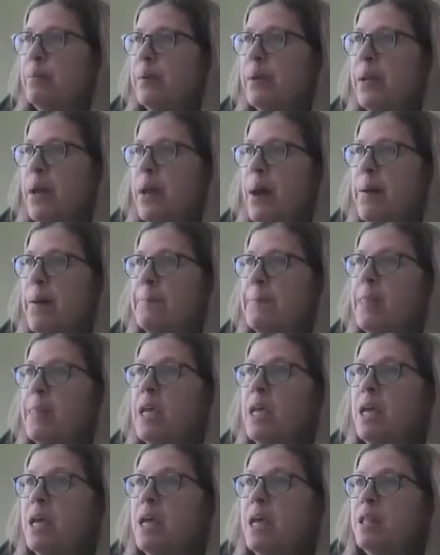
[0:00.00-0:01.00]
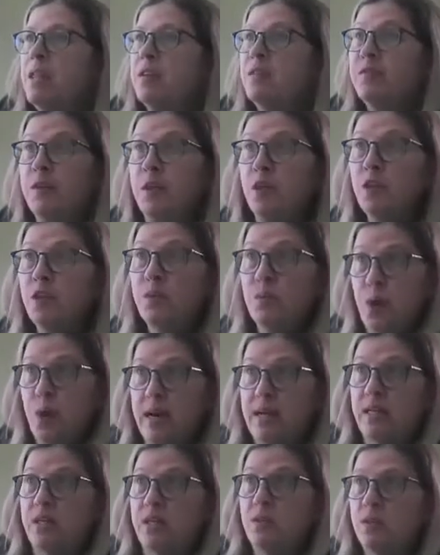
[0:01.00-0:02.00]
But the first
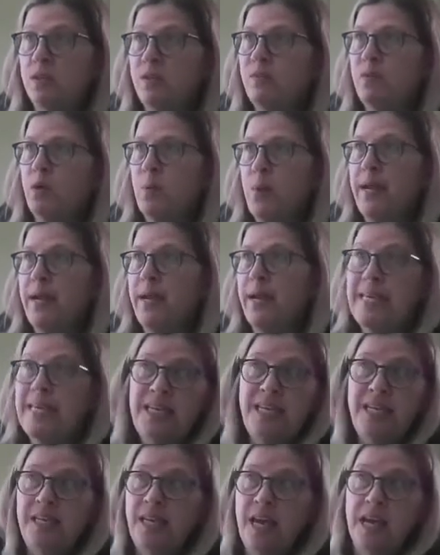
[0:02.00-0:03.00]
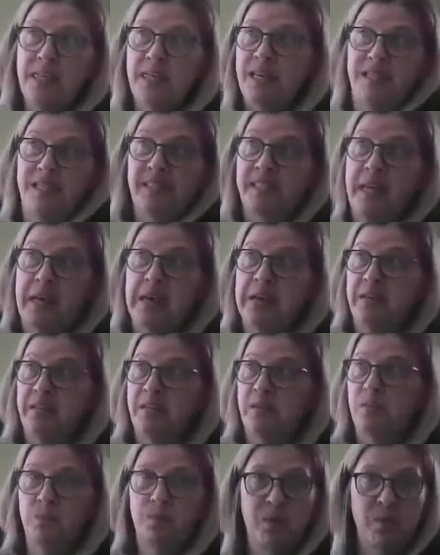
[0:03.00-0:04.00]
one, 34-1, he, I think, said
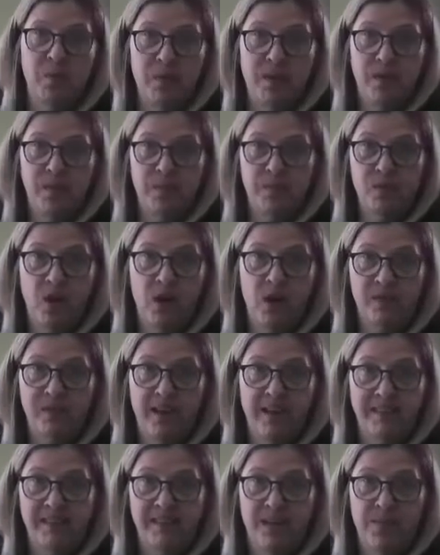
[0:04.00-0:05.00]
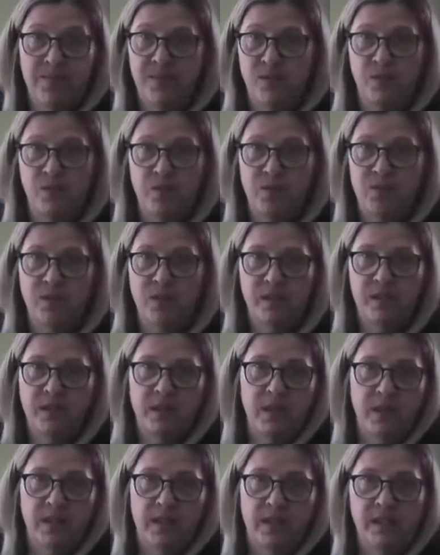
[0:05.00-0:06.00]
when we talked last time, this one was
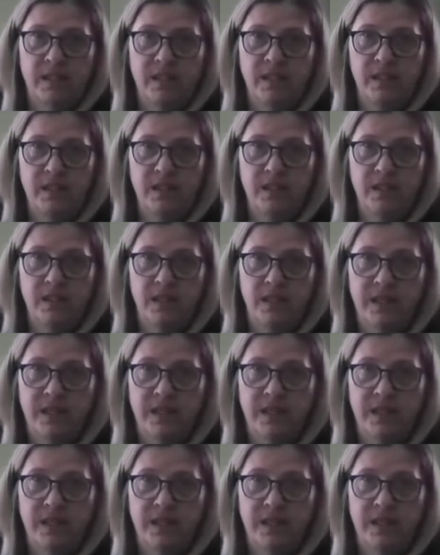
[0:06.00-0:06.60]
unnecessary.